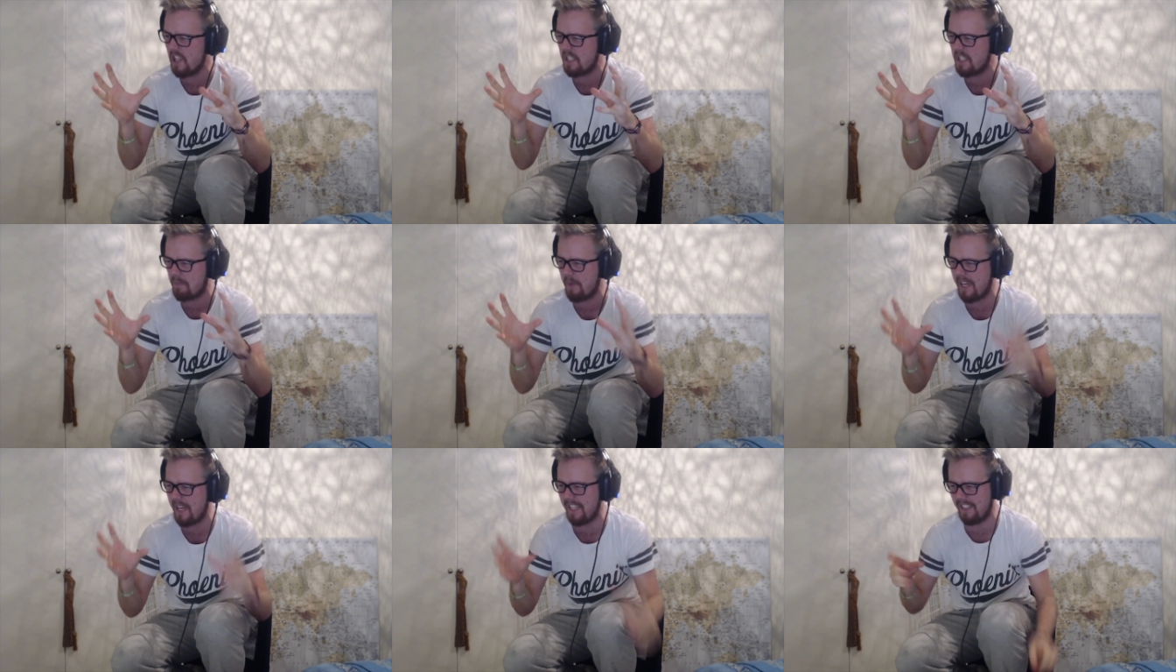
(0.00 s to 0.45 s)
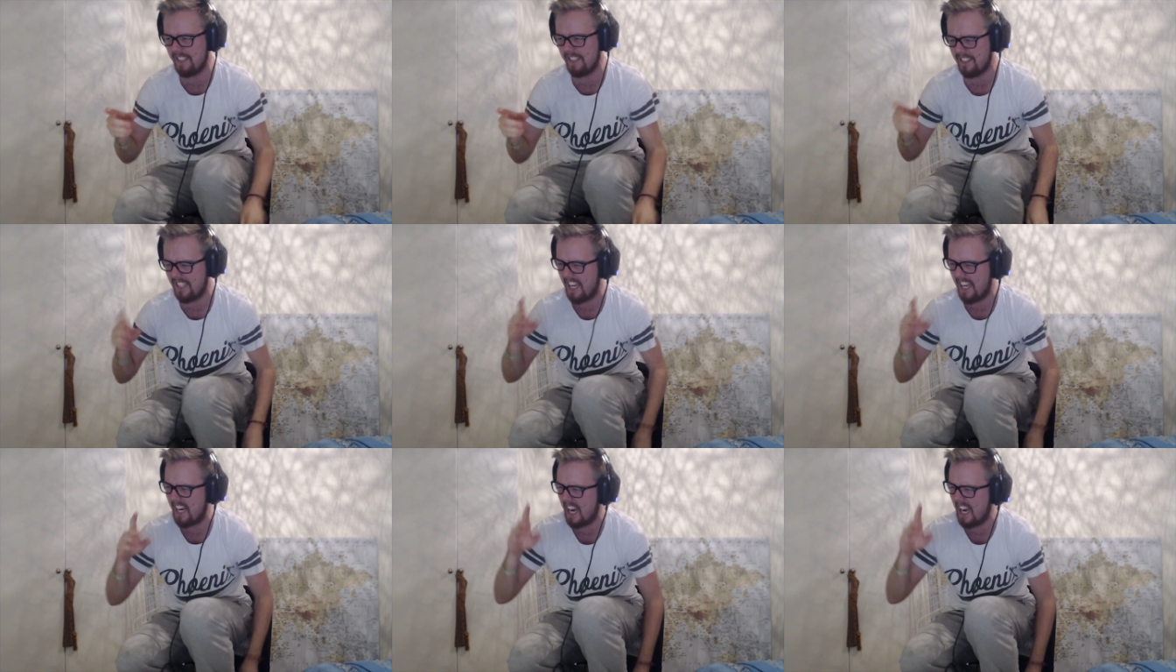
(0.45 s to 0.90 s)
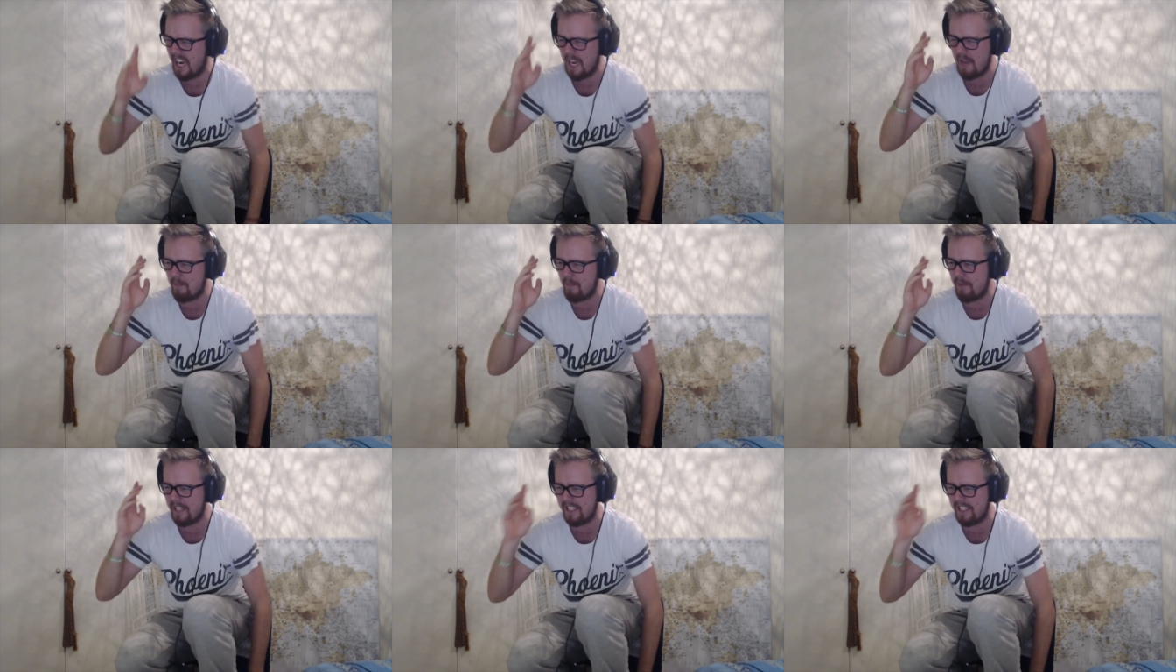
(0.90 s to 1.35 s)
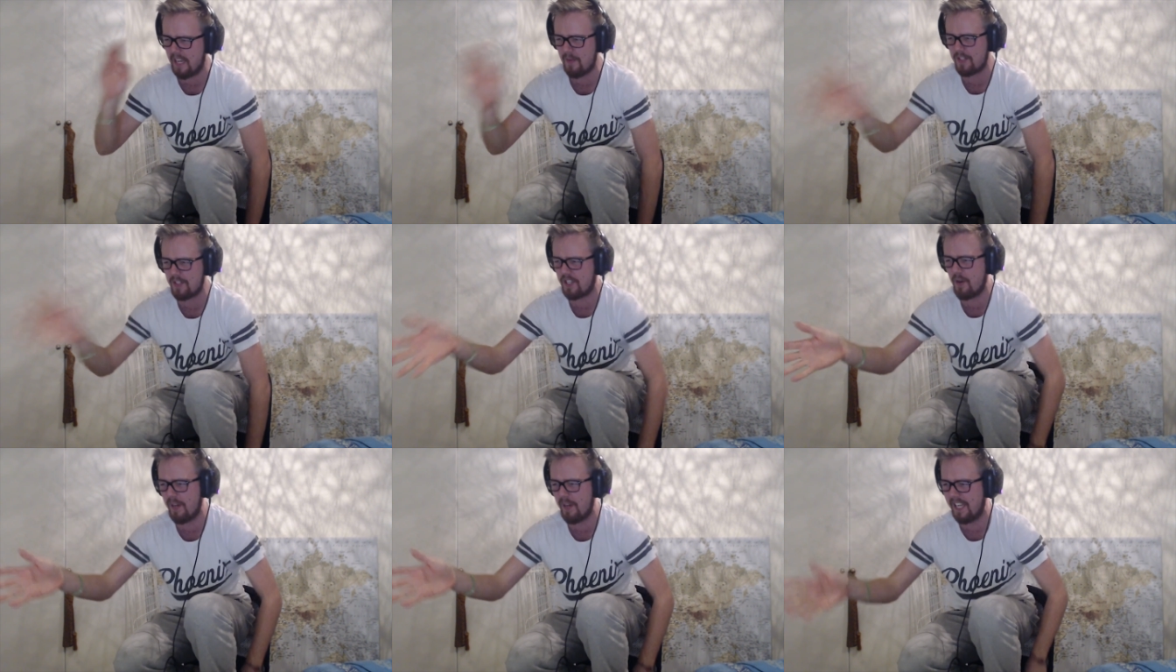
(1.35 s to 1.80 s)
speed. Like I, I bet I
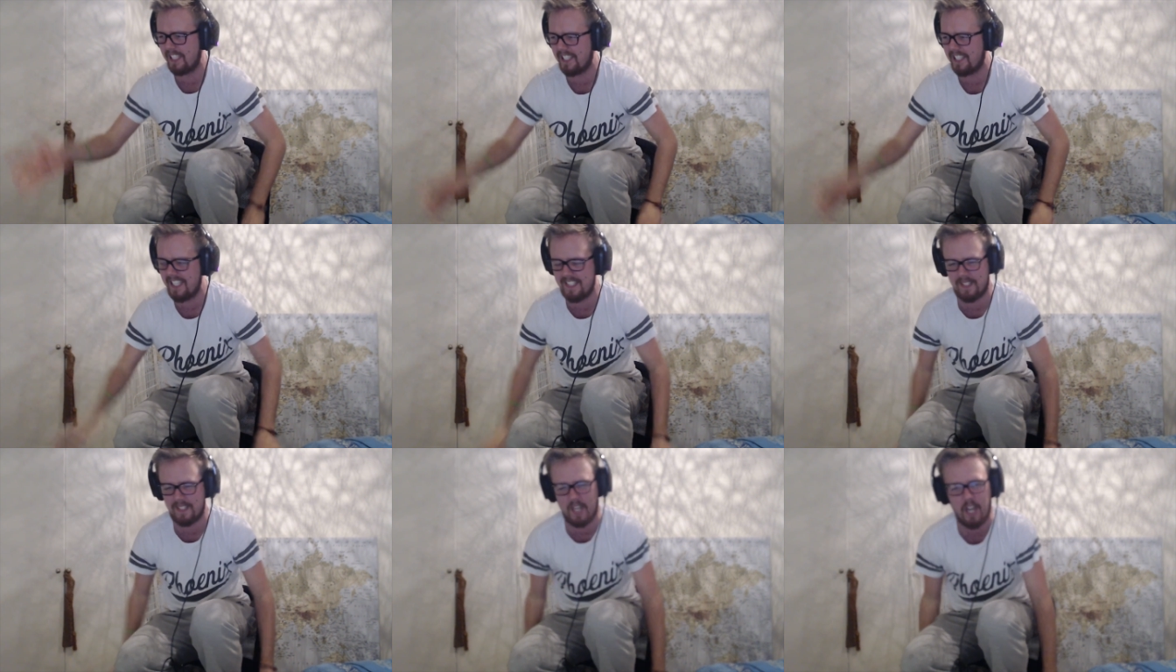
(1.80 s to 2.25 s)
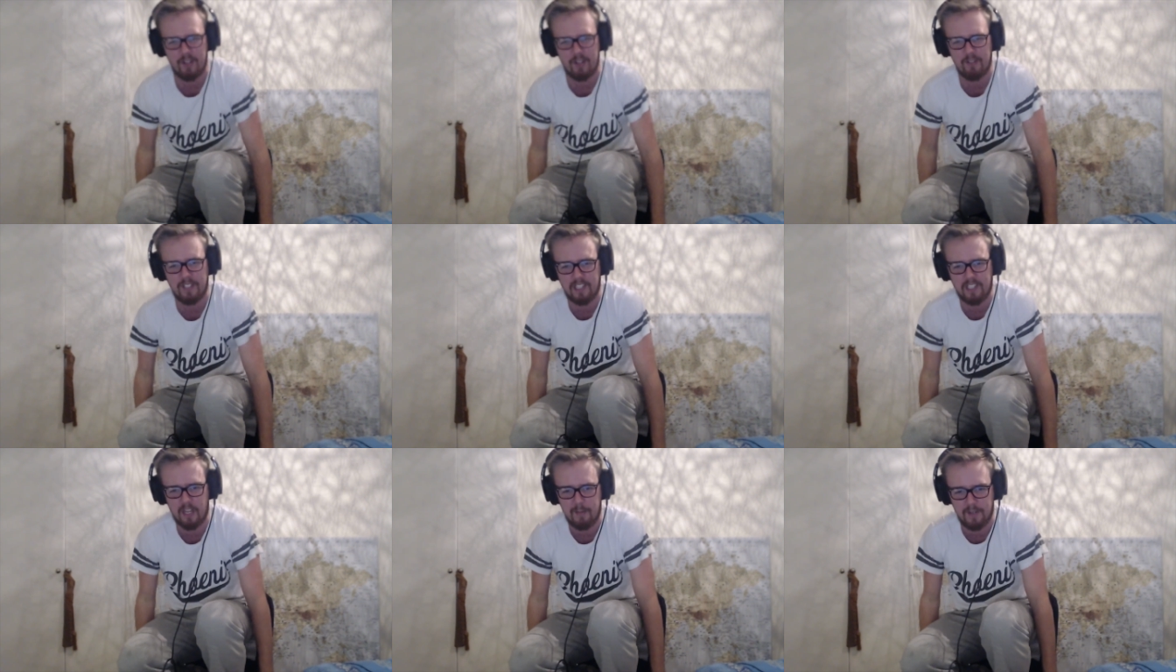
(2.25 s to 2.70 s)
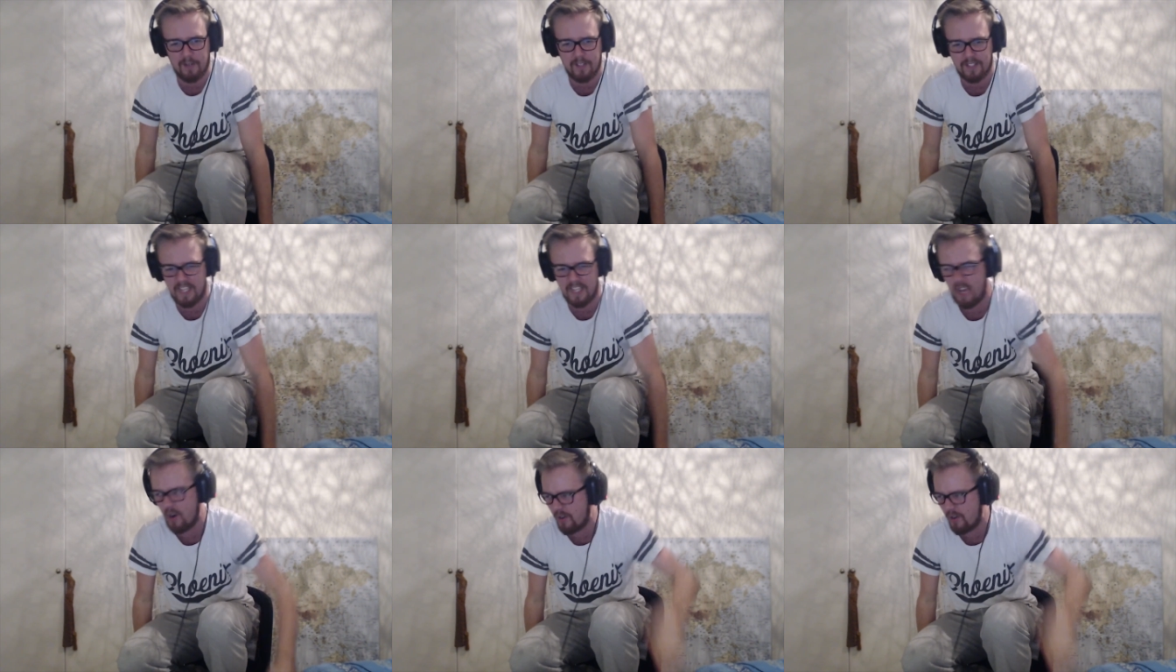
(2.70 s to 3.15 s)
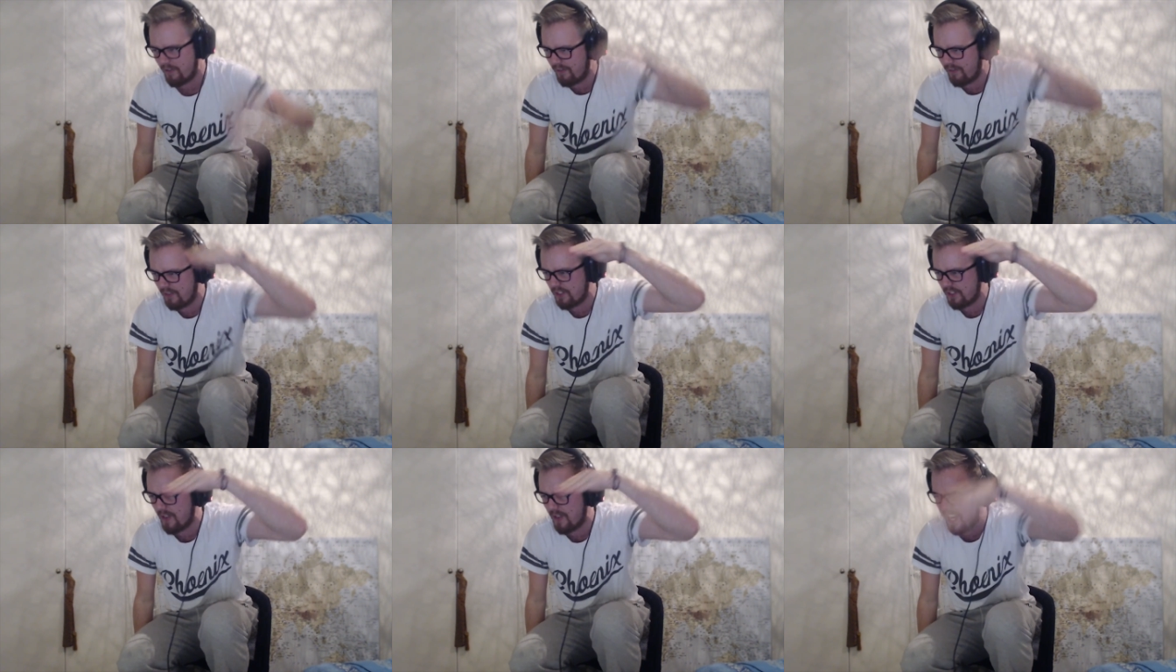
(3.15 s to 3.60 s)
was going at least one hundred kilometers an hour
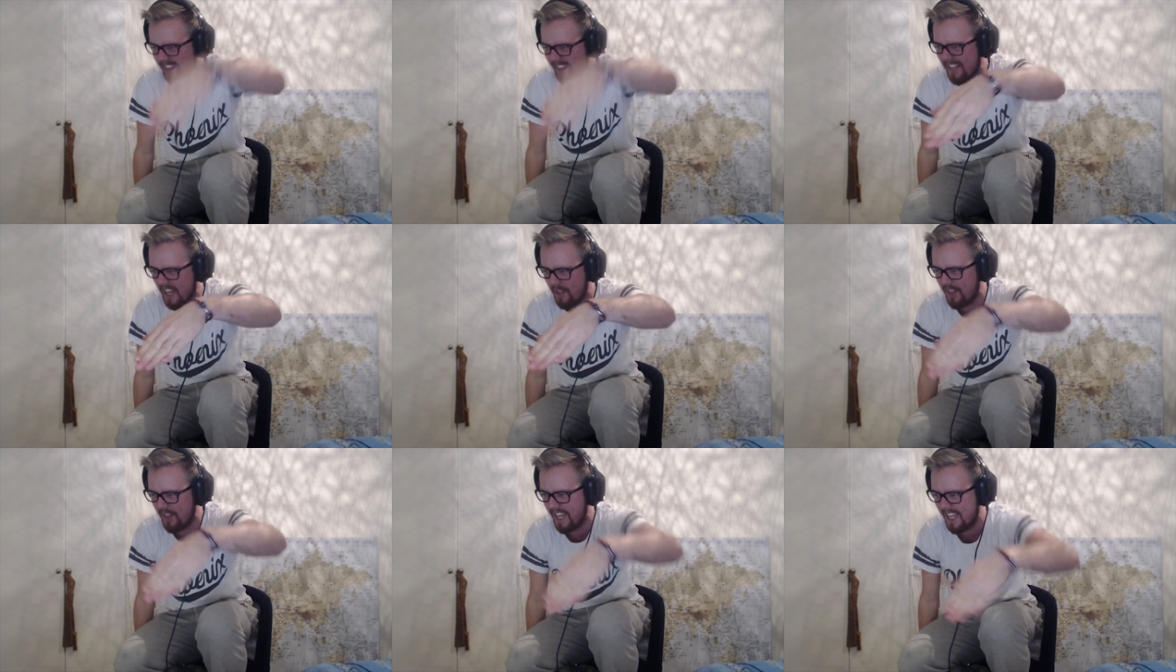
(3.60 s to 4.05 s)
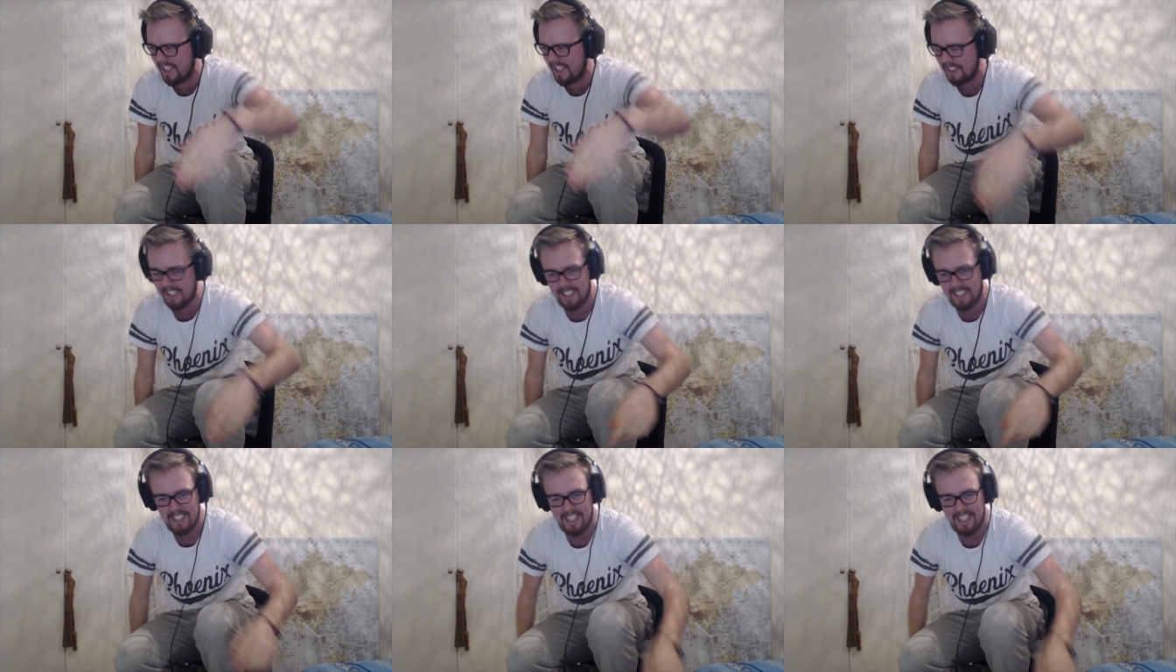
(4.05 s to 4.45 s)
straight down the hill.